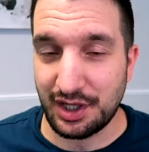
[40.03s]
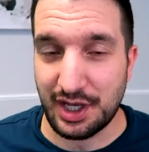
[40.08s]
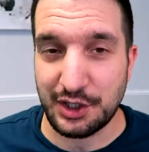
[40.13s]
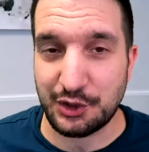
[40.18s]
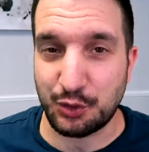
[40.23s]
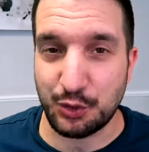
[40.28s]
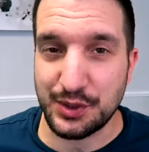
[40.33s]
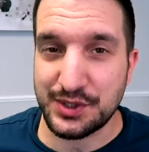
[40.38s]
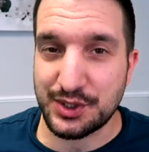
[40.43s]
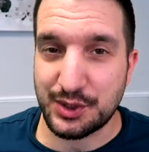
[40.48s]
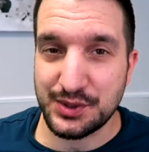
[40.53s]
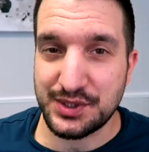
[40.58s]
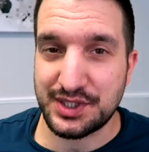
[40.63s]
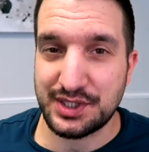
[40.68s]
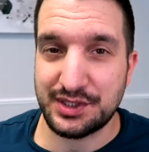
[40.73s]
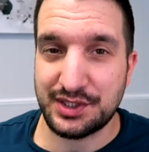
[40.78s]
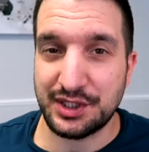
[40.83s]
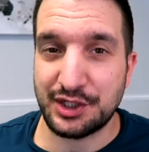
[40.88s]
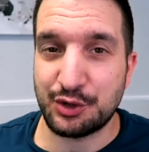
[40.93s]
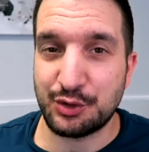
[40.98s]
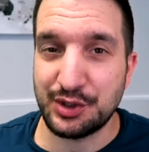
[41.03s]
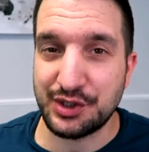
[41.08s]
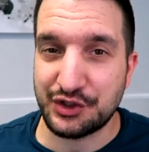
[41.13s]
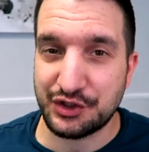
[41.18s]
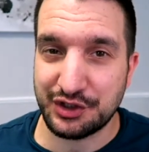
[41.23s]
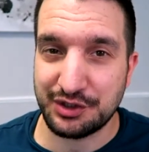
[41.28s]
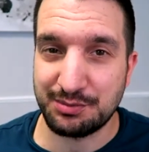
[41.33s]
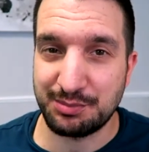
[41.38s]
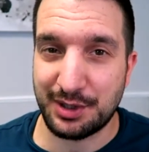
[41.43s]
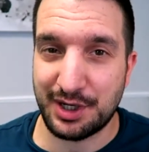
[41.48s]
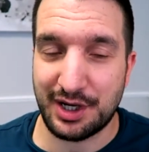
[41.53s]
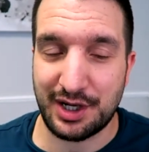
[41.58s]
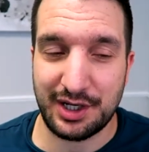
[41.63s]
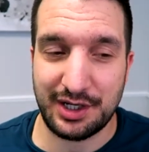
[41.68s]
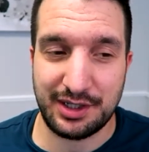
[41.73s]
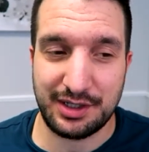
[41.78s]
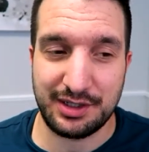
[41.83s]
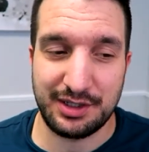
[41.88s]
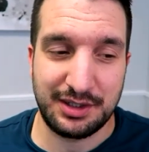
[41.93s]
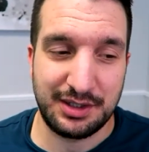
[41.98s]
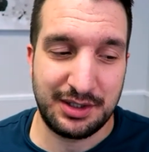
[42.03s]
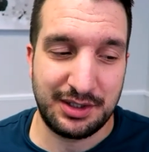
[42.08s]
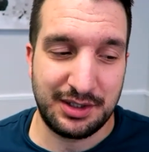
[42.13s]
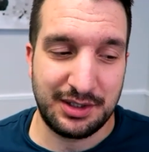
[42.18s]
and who is considered a Christian by